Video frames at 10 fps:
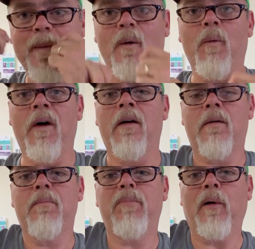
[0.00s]
Wet
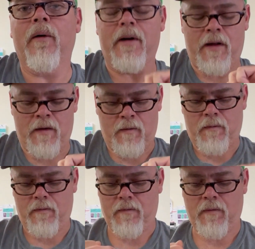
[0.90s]
her, pull her down.
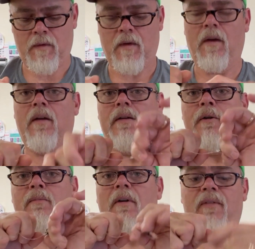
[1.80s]

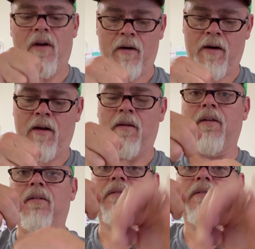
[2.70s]
Use my fingernail to